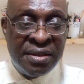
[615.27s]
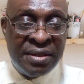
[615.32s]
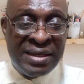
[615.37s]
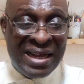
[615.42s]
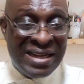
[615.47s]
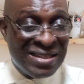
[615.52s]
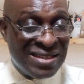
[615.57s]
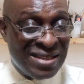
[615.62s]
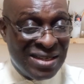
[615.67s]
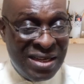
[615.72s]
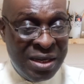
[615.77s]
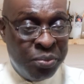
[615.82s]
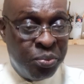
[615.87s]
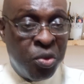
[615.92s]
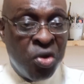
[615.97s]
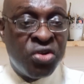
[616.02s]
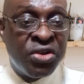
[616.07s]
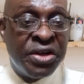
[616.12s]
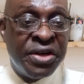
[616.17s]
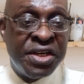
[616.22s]
That's
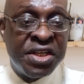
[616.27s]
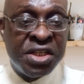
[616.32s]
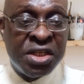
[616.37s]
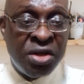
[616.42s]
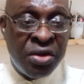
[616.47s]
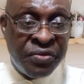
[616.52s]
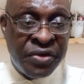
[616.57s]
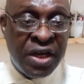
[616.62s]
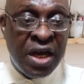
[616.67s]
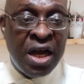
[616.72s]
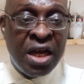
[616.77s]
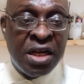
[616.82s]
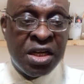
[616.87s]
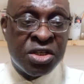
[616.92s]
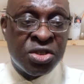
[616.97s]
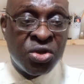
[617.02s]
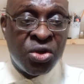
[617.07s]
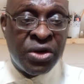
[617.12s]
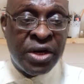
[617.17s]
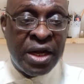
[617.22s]
hypocrisy of the
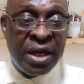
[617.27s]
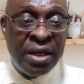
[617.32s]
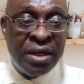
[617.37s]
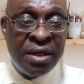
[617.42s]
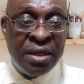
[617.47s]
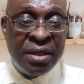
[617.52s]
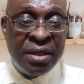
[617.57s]
highest order.